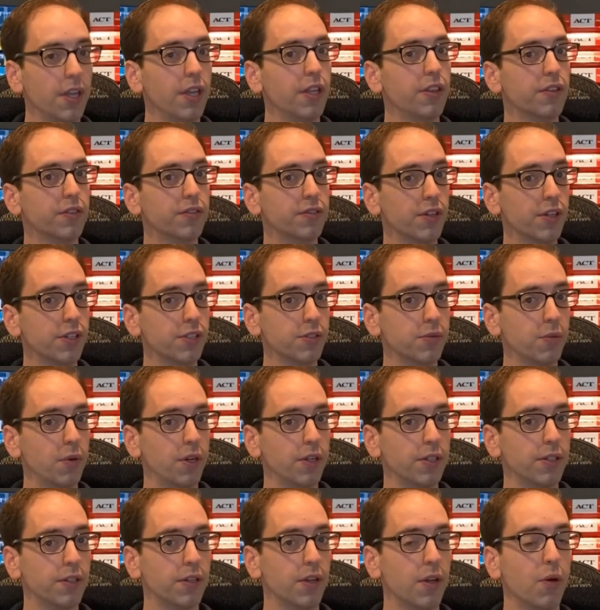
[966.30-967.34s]
the first
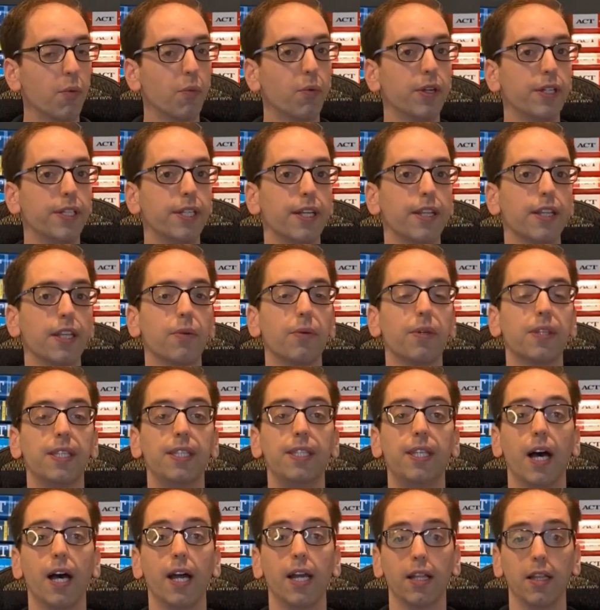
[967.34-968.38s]
one, we're dealing with
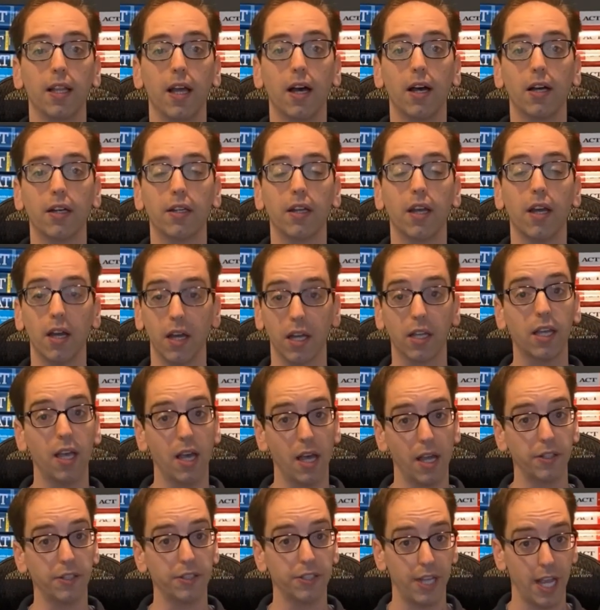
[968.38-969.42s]
dialogue.
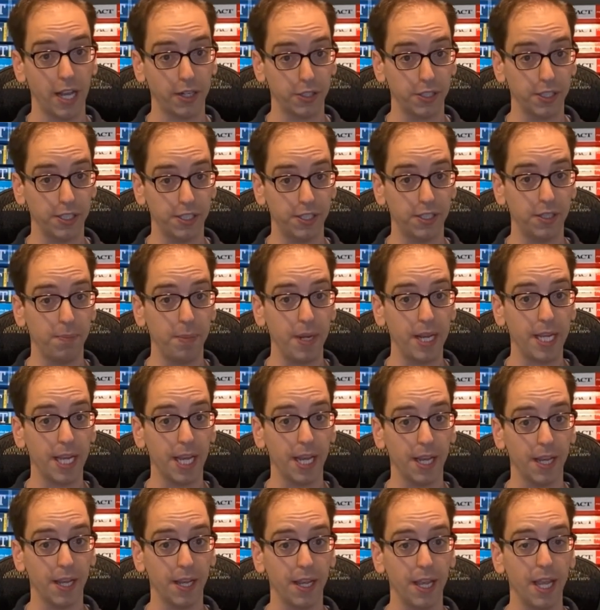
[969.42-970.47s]
Connor's actually
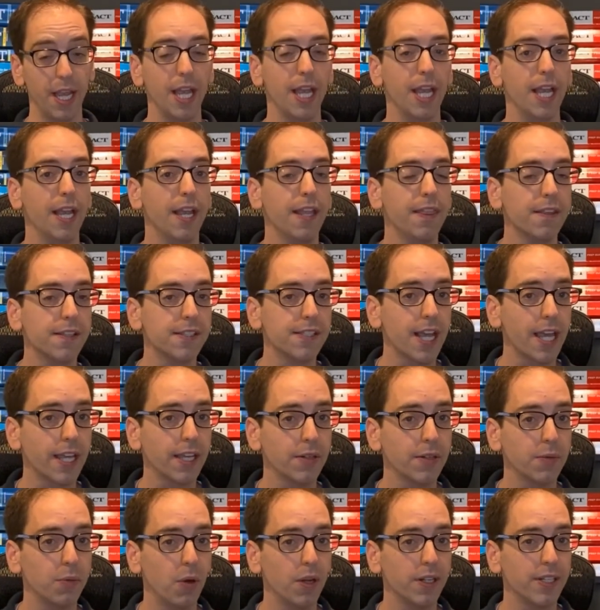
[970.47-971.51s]
speaking. In the second
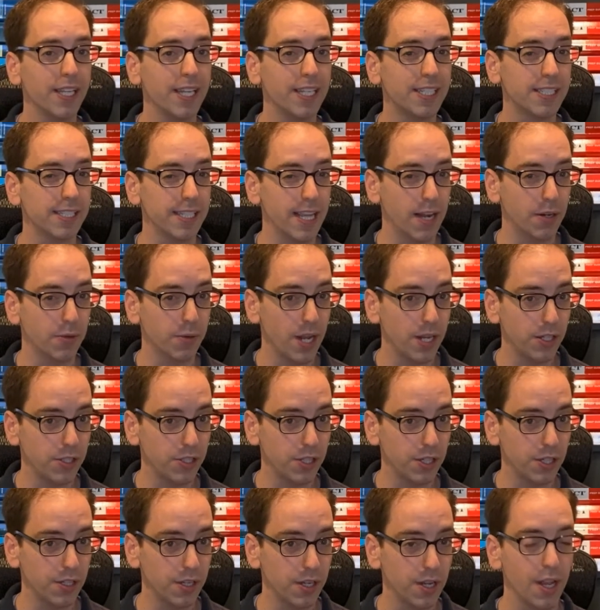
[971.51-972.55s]
one, it's
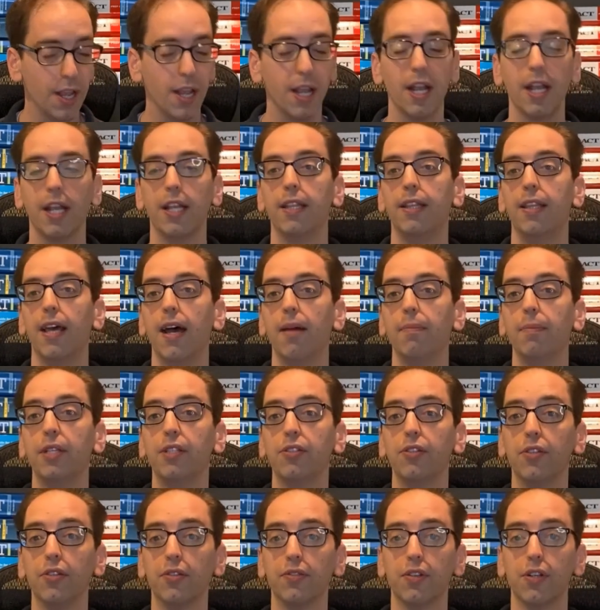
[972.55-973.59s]
narration. That means in
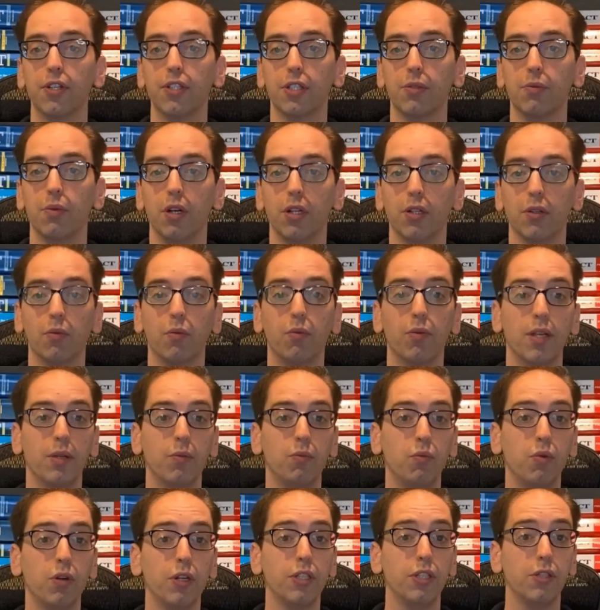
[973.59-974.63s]
the first one, we
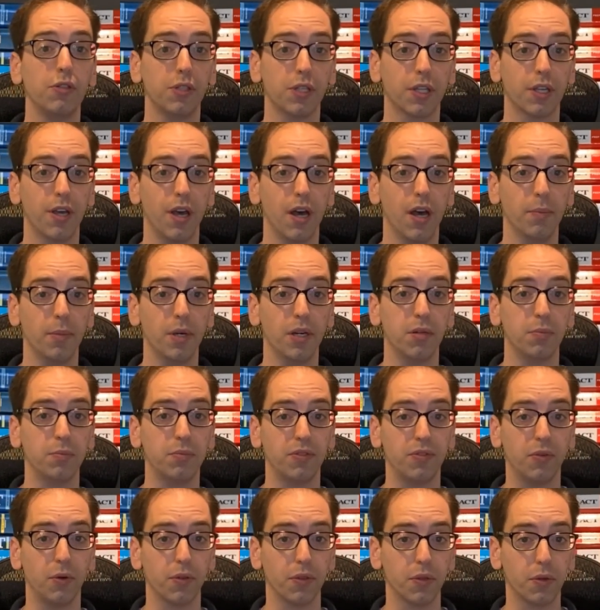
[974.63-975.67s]
would use a comma
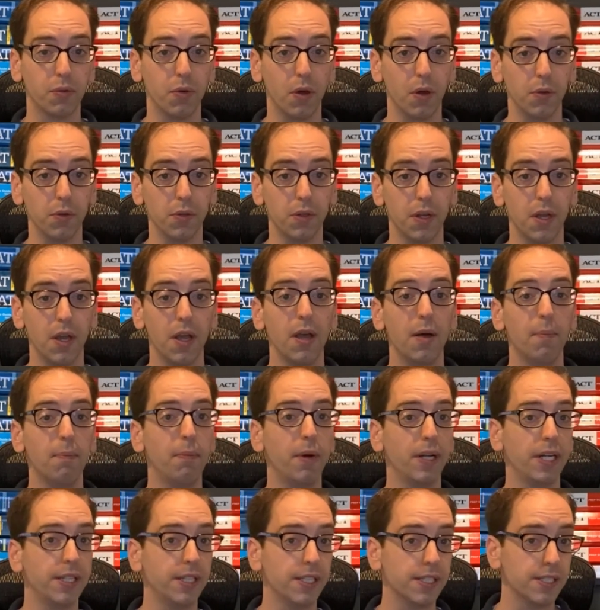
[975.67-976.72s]
before the quote, but
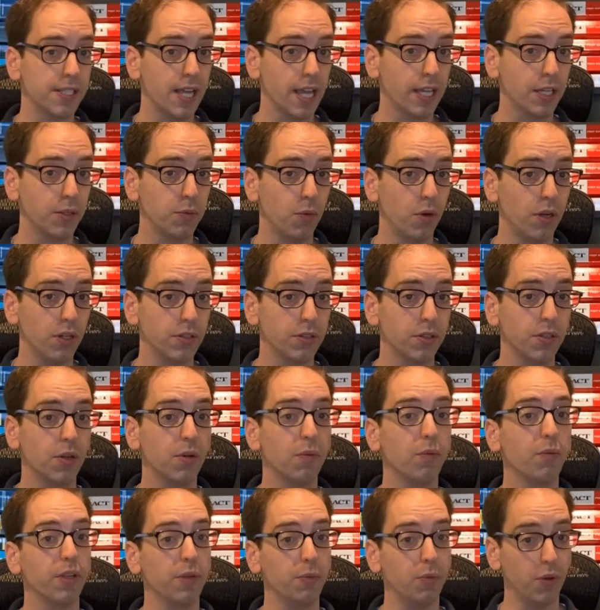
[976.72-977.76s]
in the second one,
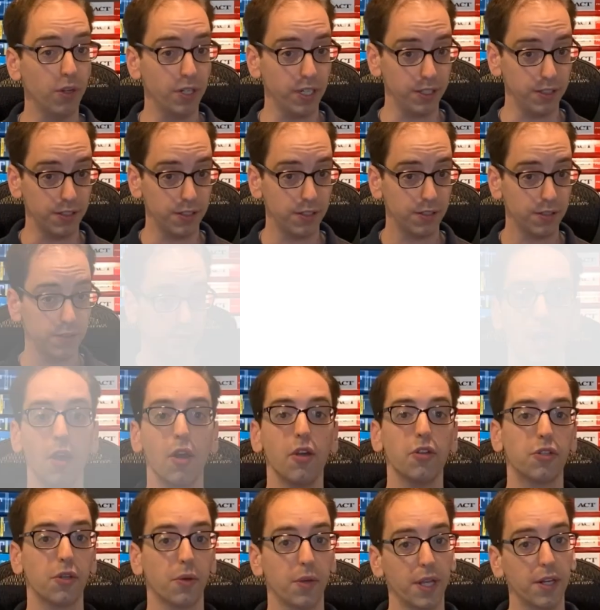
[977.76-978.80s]
we wouldn't.
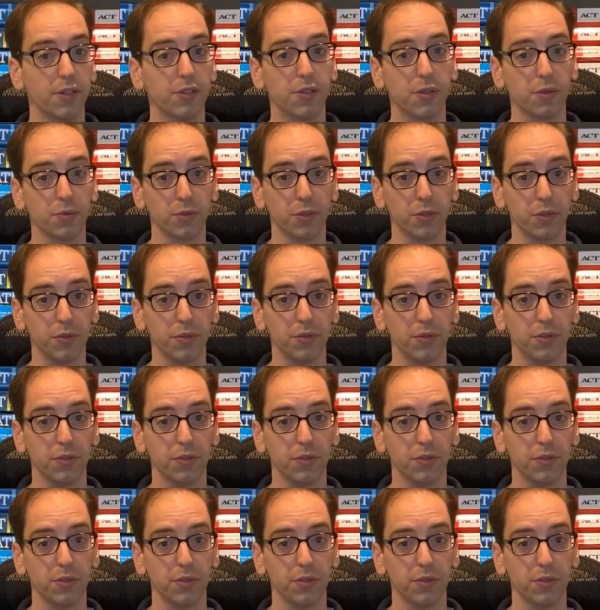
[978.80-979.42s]
So here's the rule.